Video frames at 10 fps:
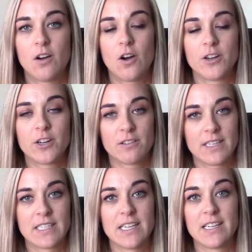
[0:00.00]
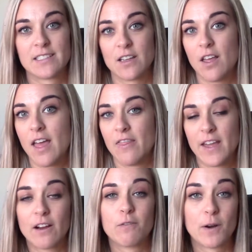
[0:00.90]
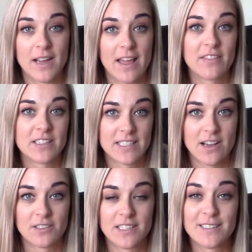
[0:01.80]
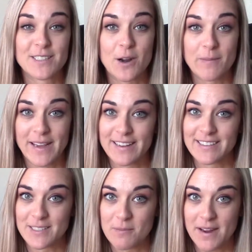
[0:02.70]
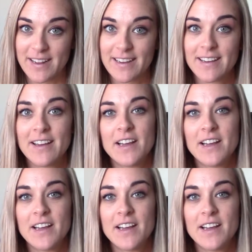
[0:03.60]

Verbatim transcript: on your listings and therefore get the sales and start making some money.